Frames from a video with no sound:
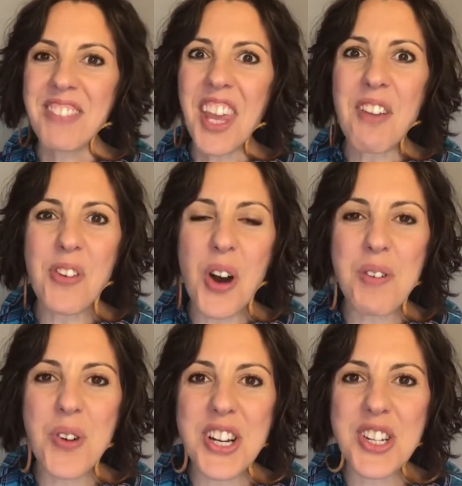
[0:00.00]
If you
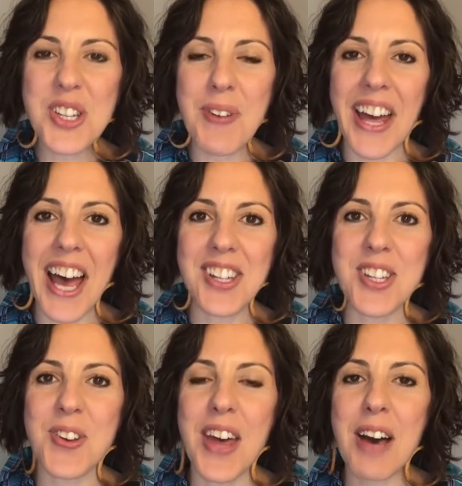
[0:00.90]
have questions about how to
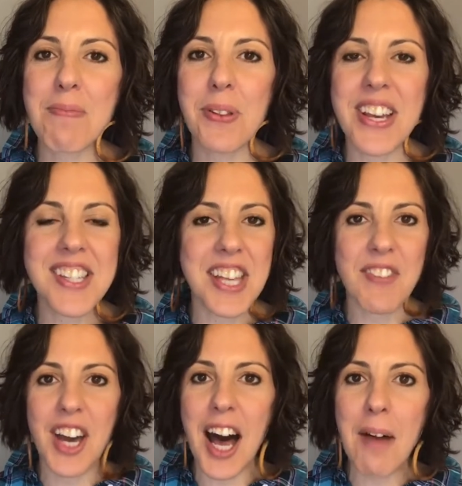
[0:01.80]
do that, please leave
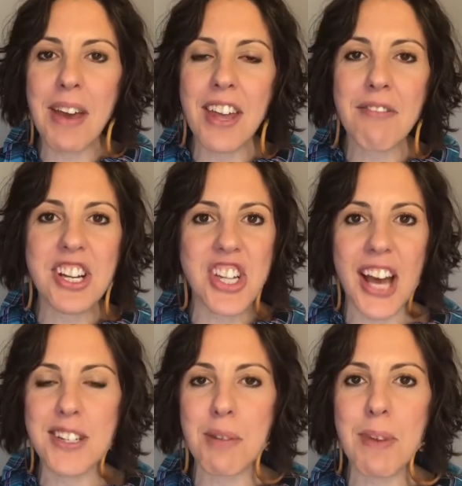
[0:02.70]
a comment, reach
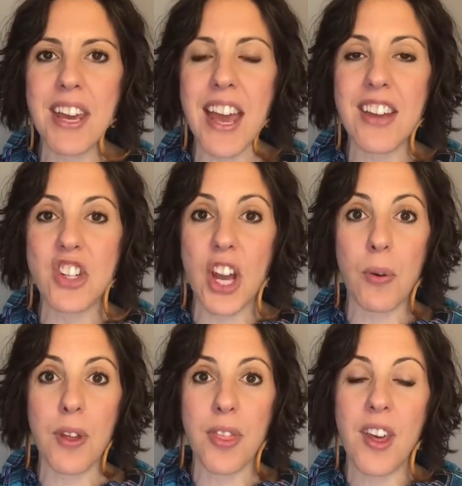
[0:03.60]
out to me, check
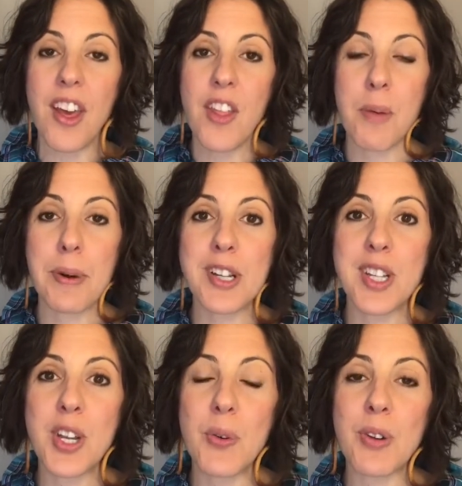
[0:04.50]
with the
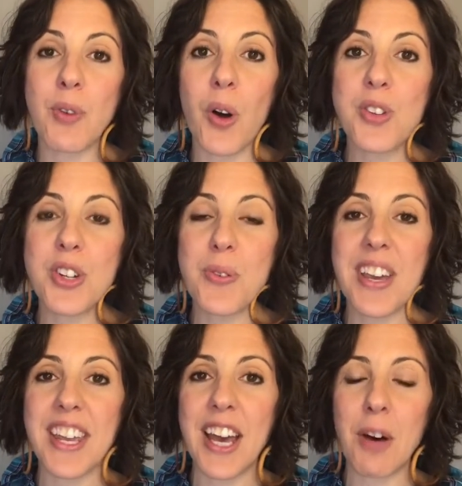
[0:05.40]
person who enrolled you. We
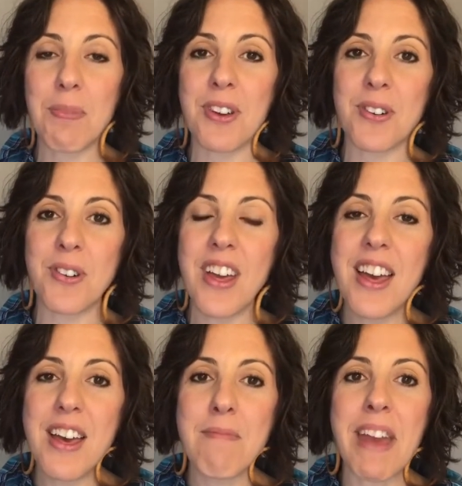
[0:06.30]
can help you
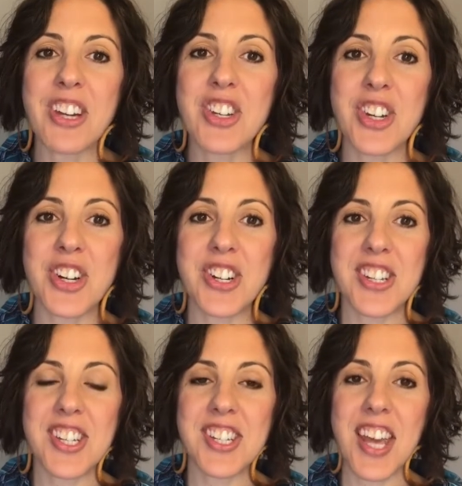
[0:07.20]
make sure
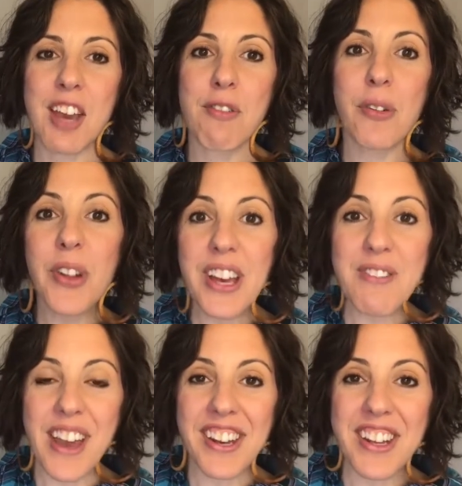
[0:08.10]
to take full
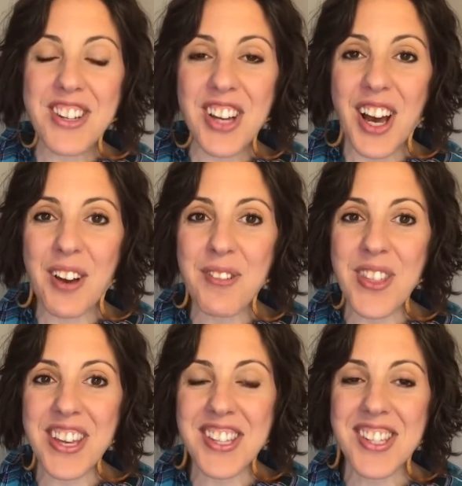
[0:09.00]
advantage of
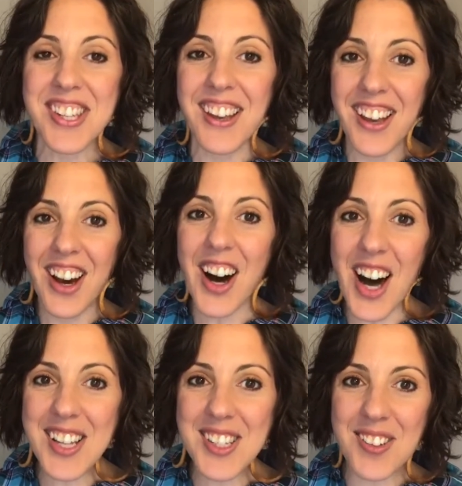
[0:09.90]
this
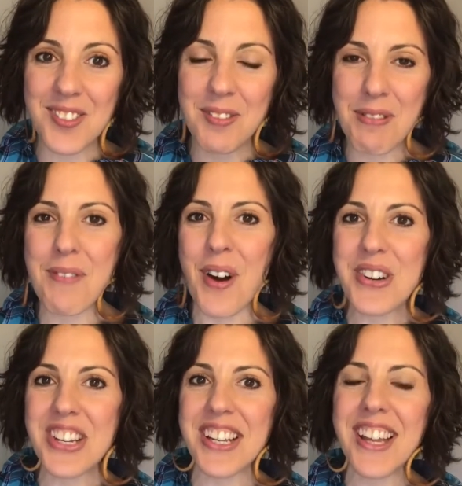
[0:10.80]
awesome
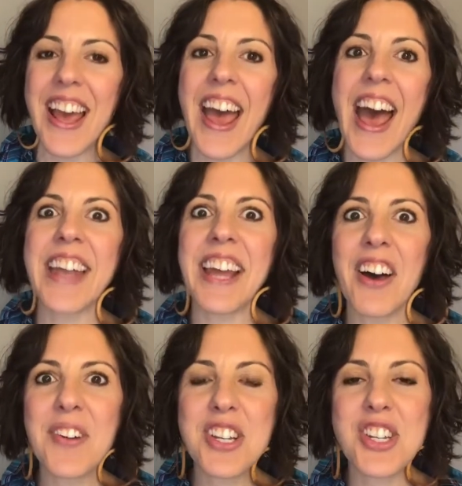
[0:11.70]
promotion. And now
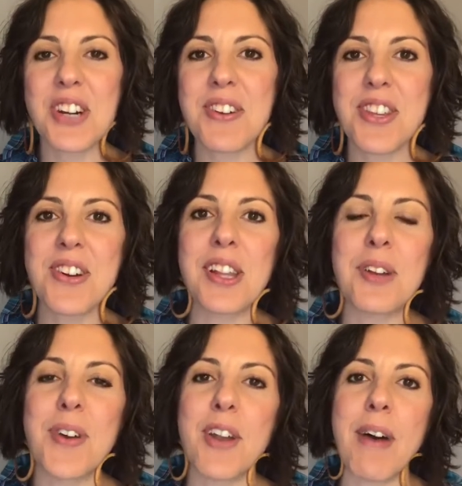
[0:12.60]
I want to share with you a
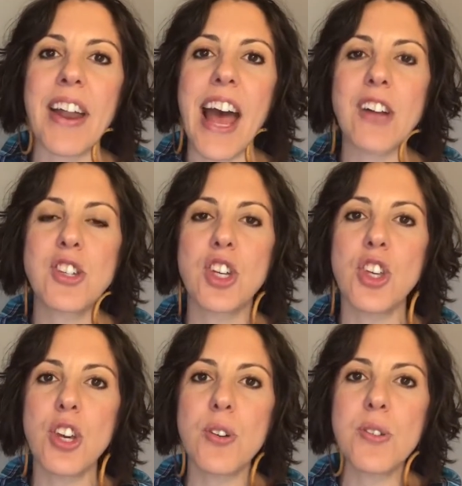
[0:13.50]
little bit about how to
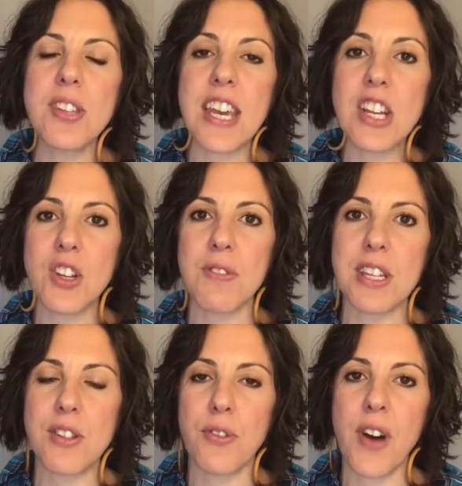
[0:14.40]
use each of
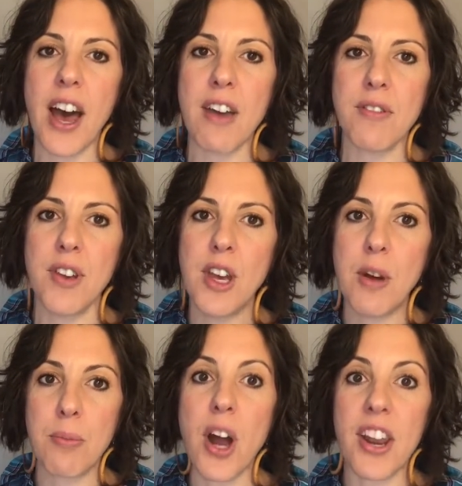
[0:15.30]
these 5
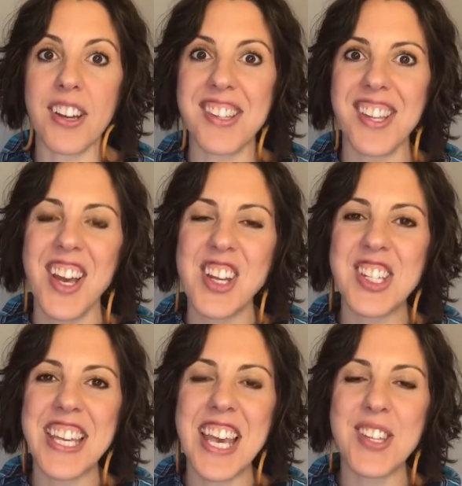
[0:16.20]
products,
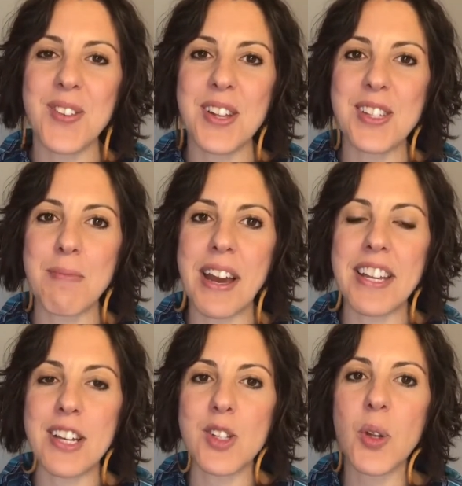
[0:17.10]
just in case you need some
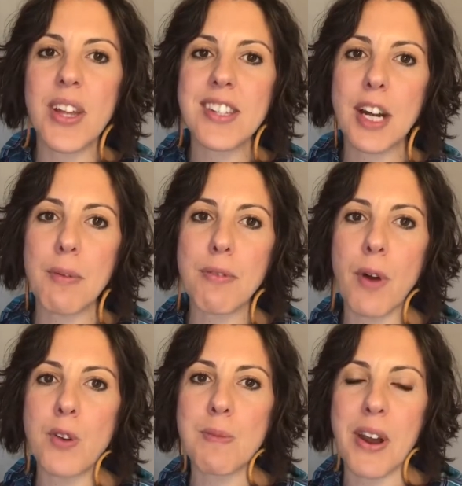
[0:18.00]
ideas. So let's start with
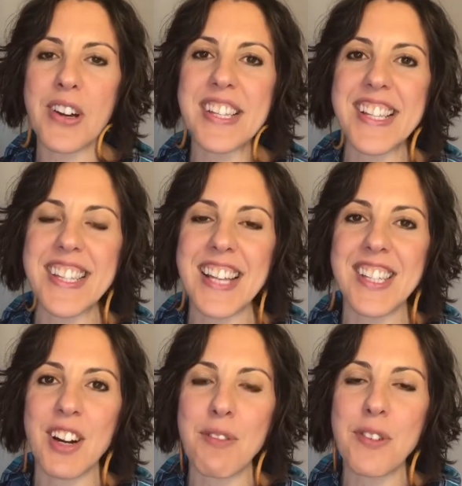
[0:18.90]
rosemary, since that's
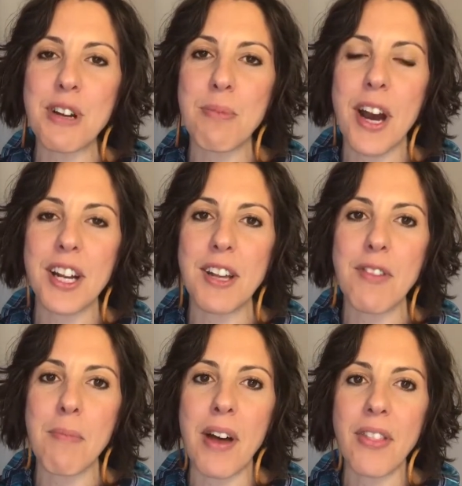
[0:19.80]
our free product of
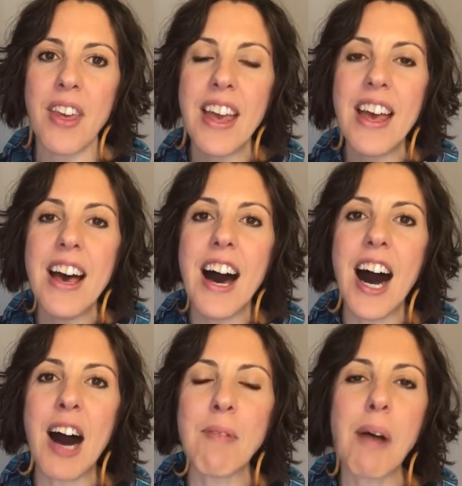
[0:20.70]
the month.
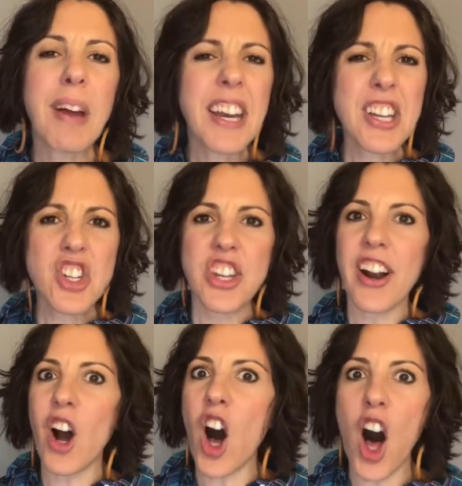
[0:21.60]
I'm not going to
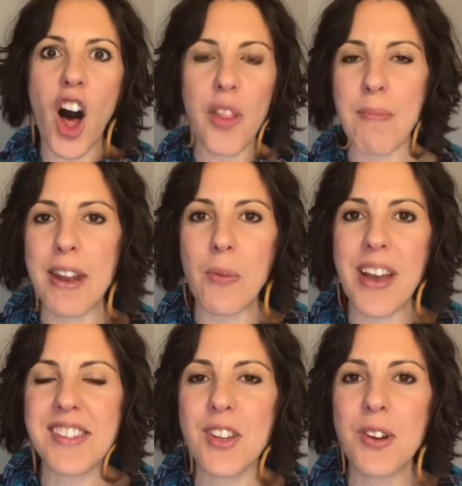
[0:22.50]
share all the many
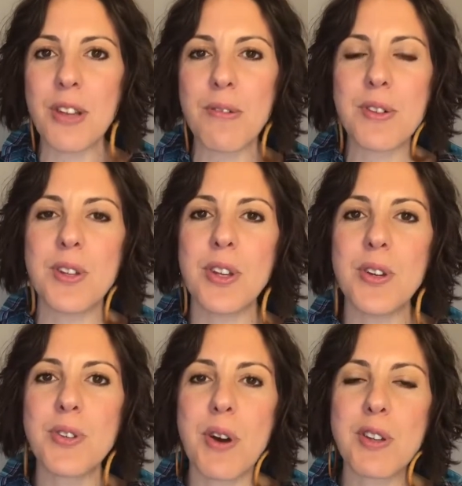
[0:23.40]
ways that you can
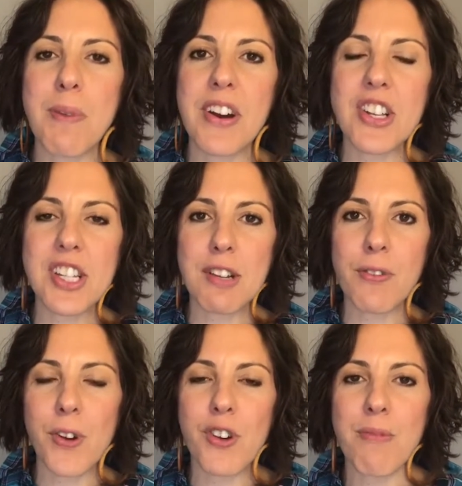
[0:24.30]
use rosemary, just a
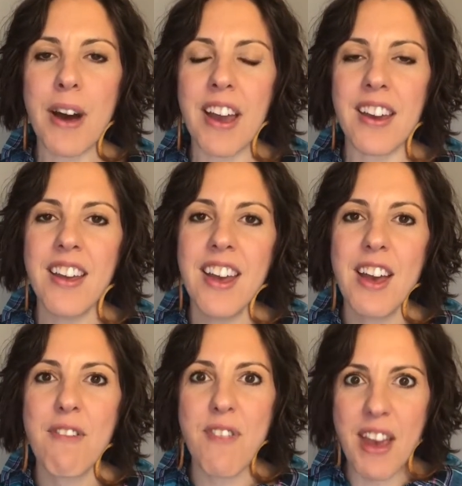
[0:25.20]
few of my
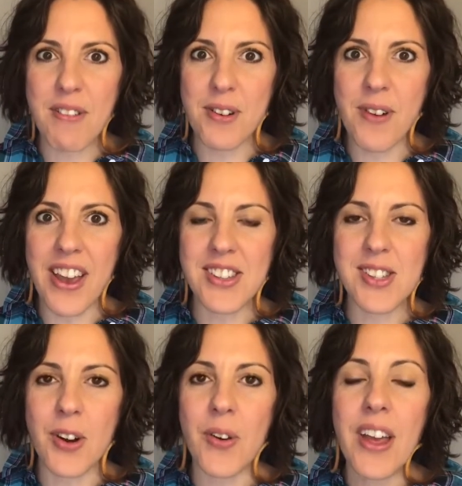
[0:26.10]
favorite ways.
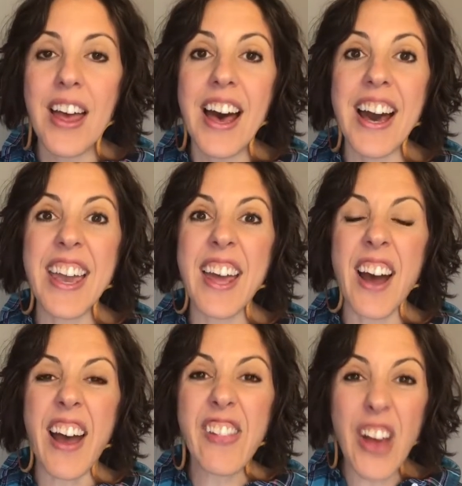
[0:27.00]
So again,
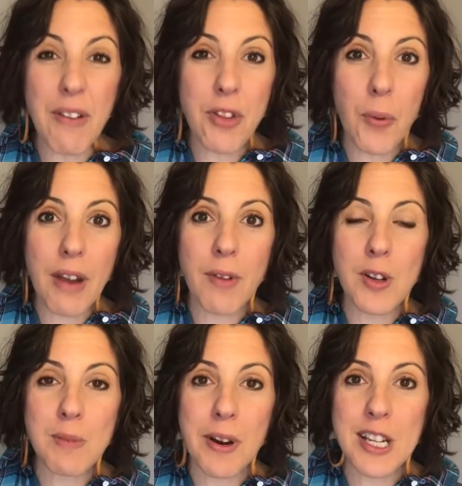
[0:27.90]
I love the way
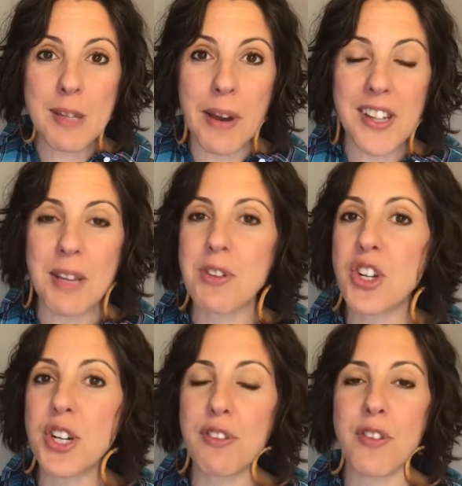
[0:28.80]
rosemary smells. I'm
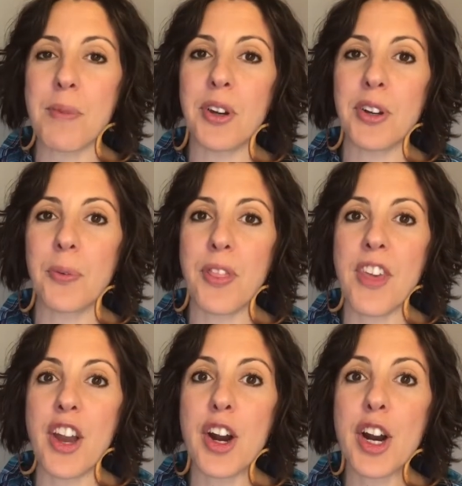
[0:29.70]
sure you're familiar with
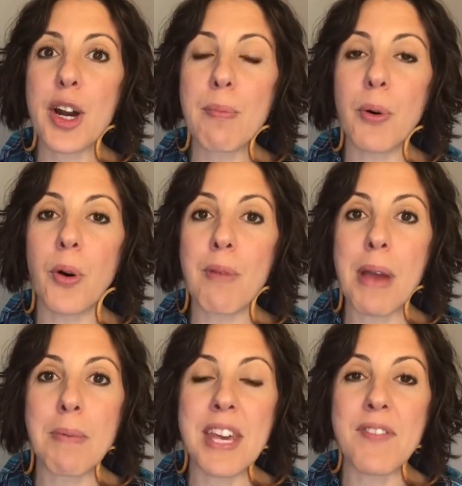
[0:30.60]
the herb or
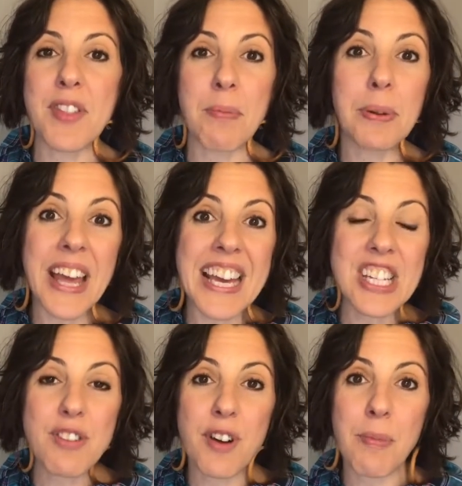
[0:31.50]
maybe even the
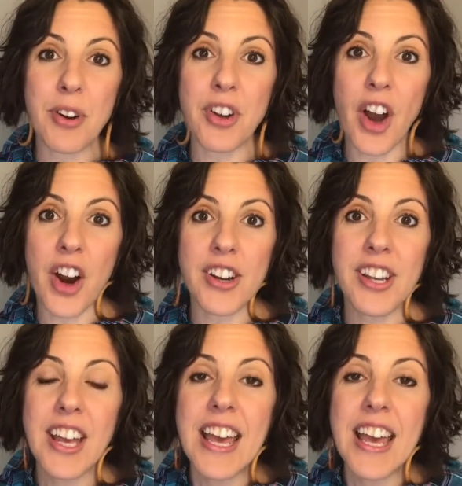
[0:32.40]
plant from your yard.